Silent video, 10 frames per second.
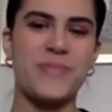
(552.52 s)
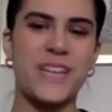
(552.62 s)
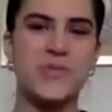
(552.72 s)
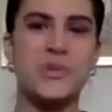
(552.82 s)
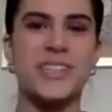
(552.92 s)

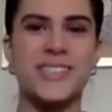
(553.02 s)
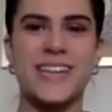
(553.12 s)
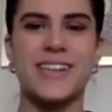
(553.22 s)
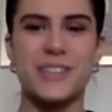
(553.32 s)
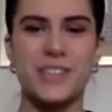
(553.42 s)
really
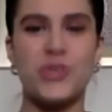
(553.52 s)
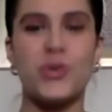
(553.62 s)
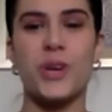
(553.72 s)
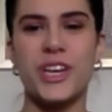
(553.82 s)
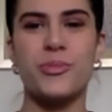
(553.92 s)
technically your
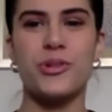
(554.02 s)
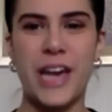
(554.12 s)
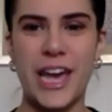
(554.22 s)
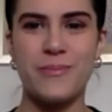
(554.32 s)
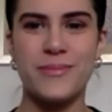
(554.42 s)
Hebrew
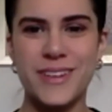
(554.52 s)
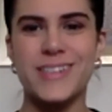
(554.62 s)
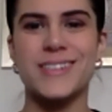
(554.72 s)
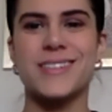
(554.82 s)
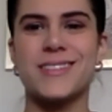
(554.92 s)
name,
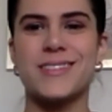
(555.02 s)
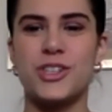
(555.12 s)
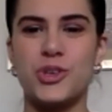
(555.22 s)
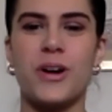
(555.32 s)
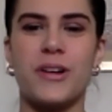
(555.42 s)
is
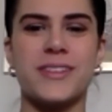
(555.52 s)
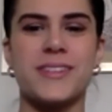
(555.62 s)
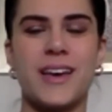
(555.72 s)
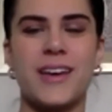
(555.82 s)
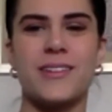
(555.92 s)
you are the
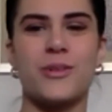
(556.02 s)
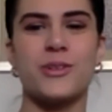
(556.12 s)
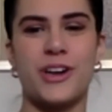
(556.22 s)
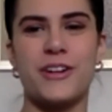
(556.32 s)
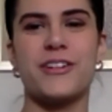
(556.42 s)
son or
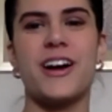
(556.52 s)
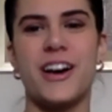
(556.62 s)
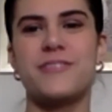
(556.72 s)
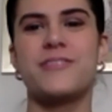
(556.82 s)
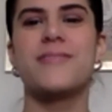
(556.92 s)
daughter
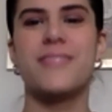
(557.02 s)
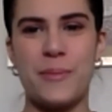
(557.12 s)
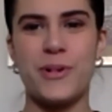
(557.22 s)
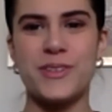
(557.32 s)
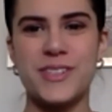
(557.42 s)
of that
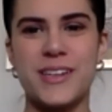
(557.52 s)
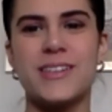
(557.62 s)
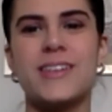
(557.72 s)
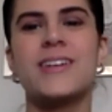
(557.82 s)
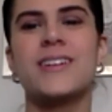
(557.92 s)
person.
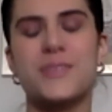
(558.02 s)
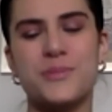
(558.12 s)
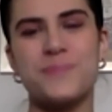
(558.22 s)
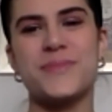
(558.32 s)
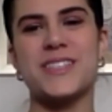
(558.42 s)

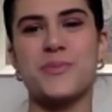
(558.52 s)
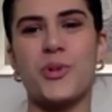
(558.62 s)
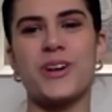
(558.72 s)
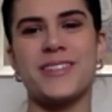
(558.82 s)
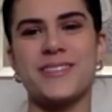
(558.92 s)
That's
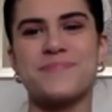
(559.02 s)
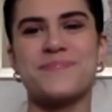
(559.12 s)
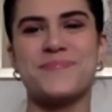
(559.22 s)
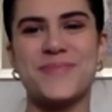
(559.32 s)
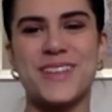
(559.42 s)
important.
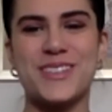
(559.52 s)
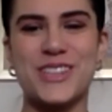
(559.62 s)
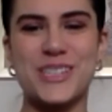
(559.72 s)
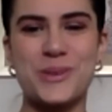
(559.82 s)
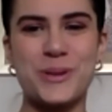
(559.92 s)
That's a good
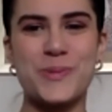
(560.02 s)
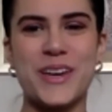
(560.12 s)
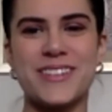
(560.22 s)
thing to explain.